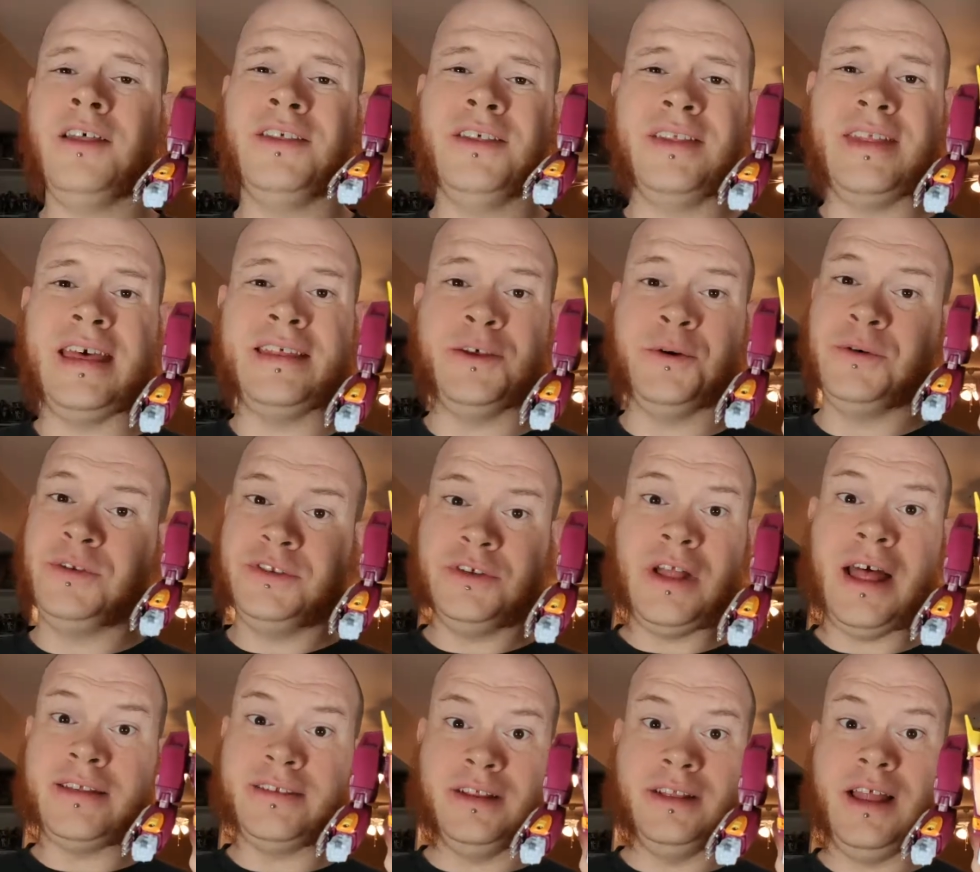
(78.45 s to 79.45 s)
Other than that though, he
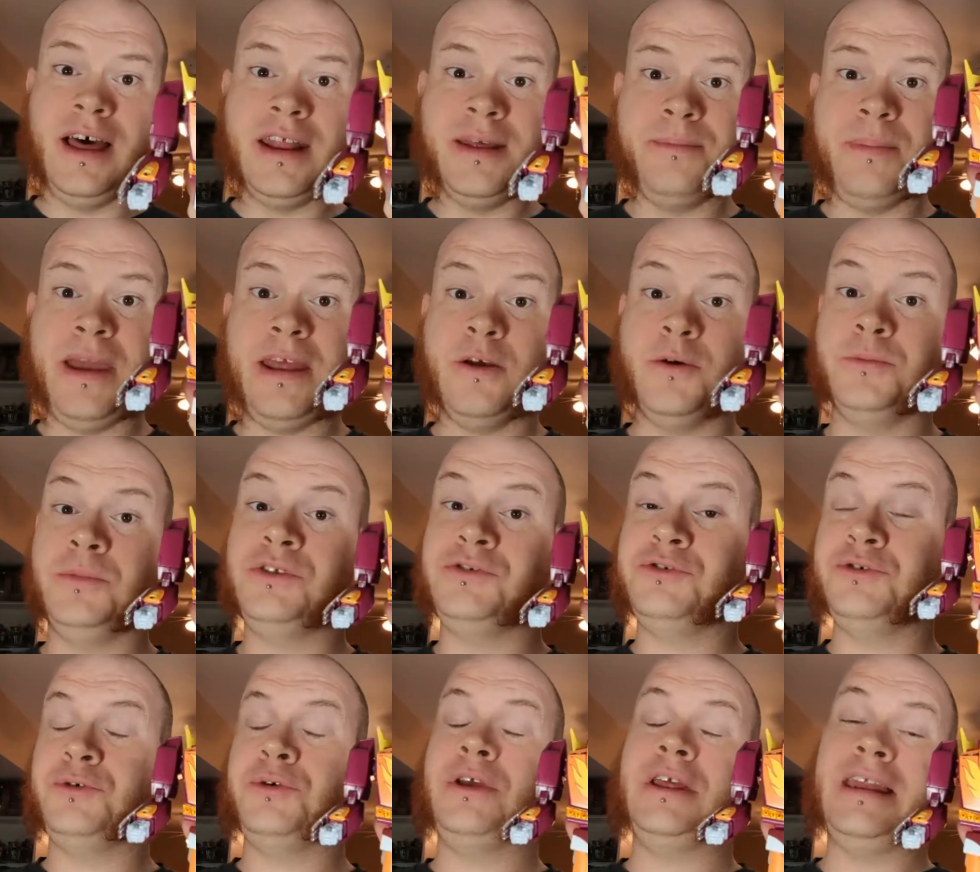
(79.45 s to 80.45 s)
still has a lot of paint on him.
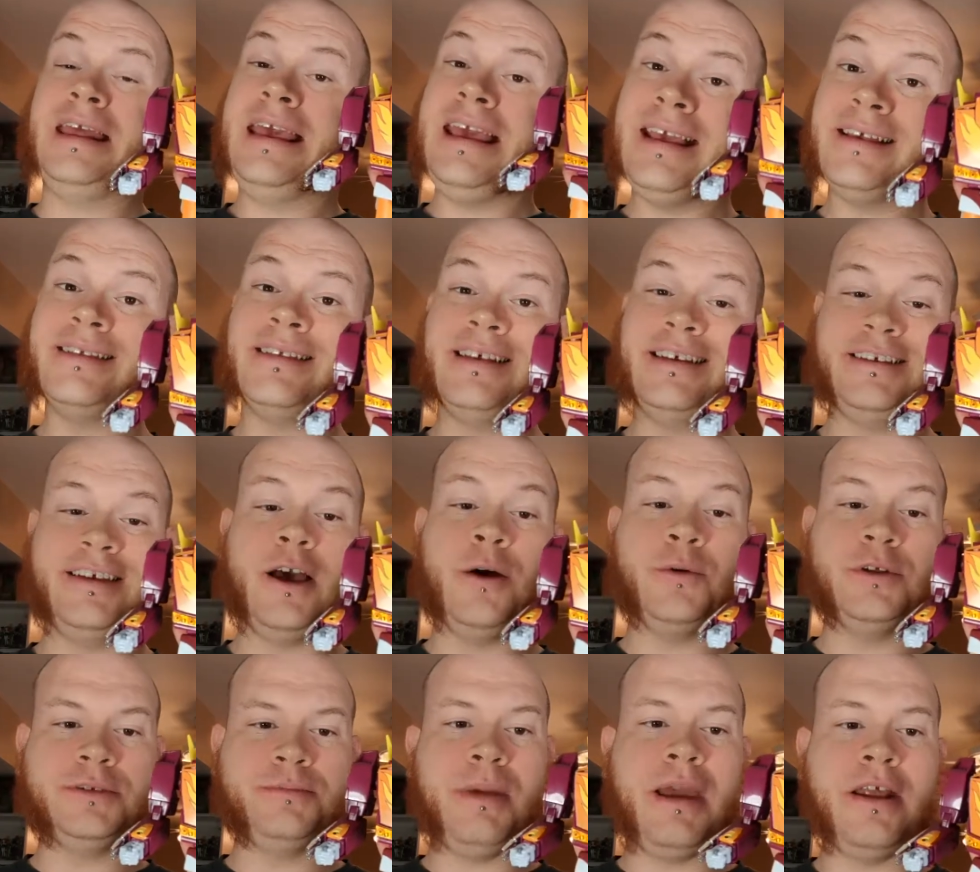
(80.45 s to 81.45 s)
You can easily tell
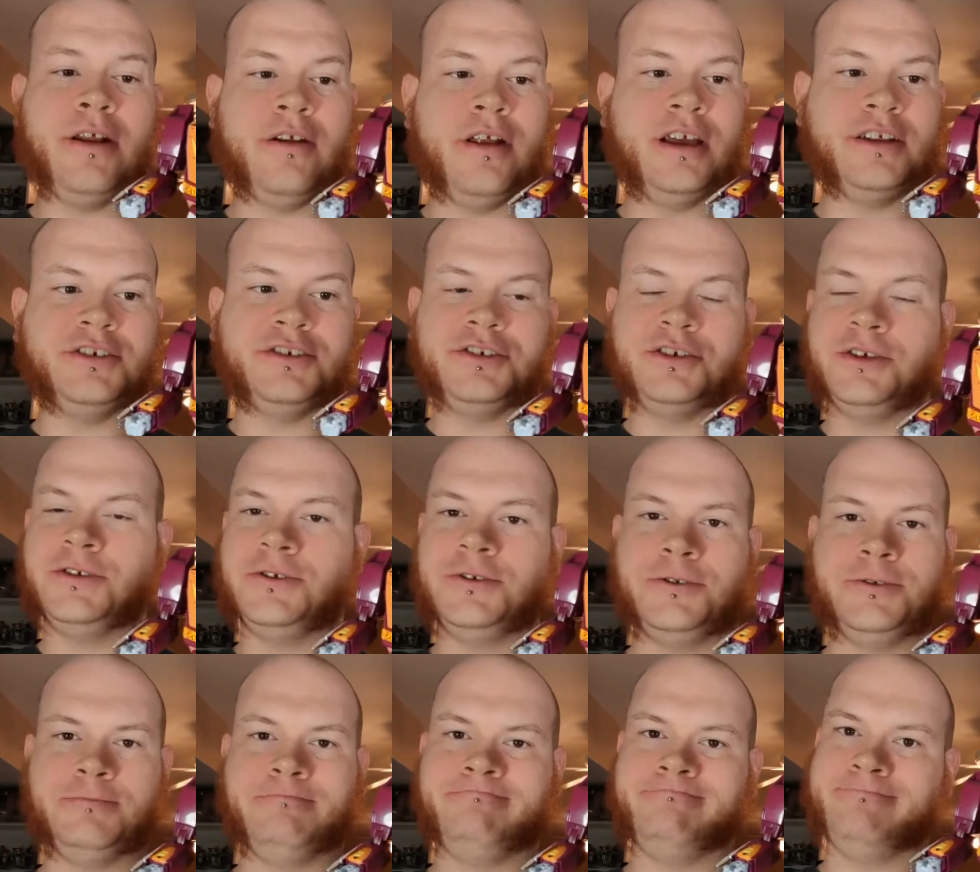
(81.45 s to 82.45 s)
what's painted, not just because
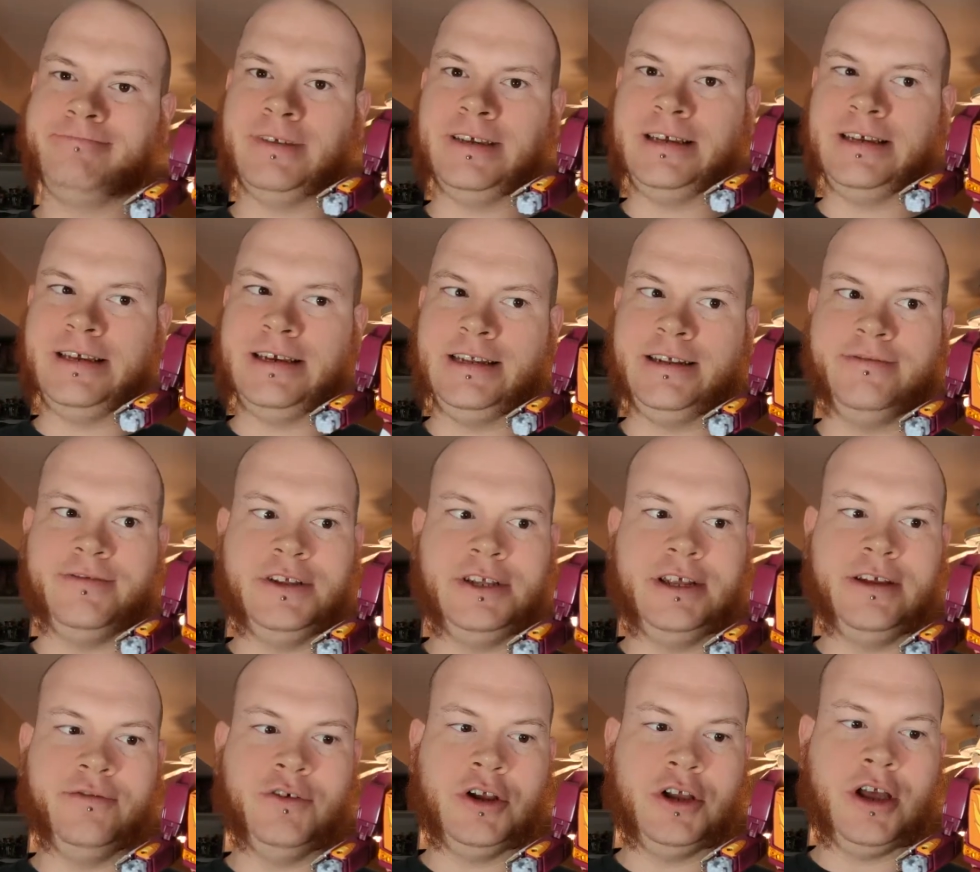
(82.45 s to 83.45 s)
it's kind of a
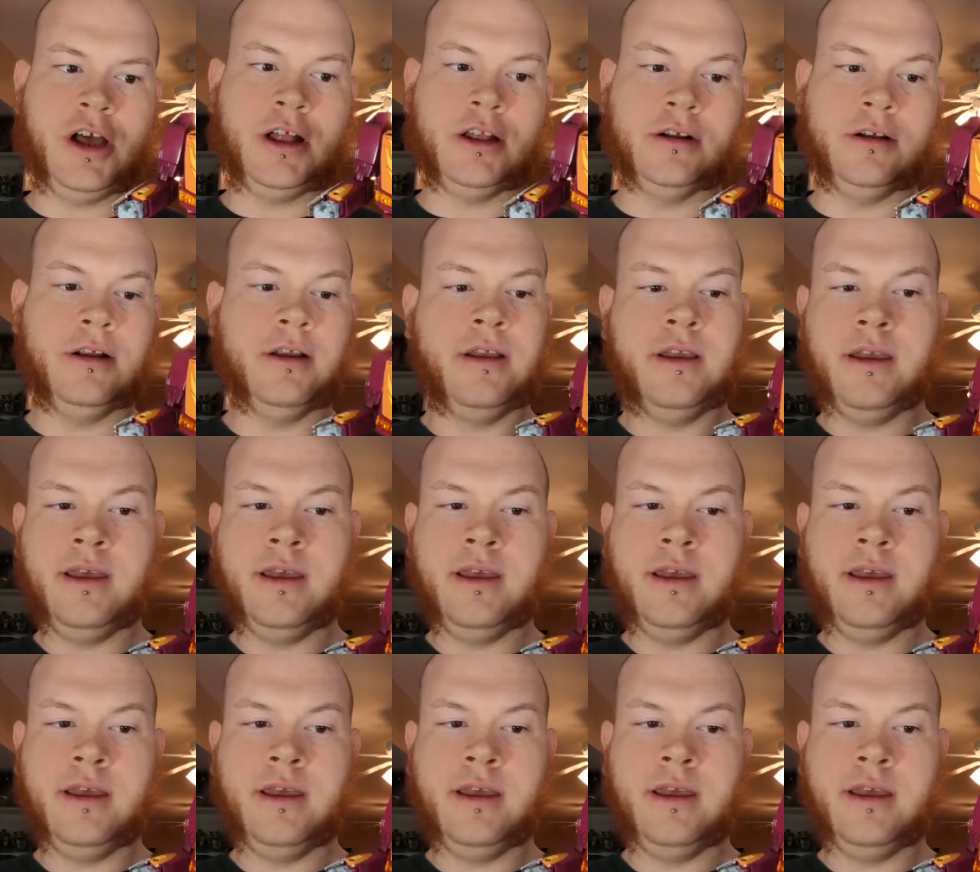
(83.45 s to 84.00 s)
different color.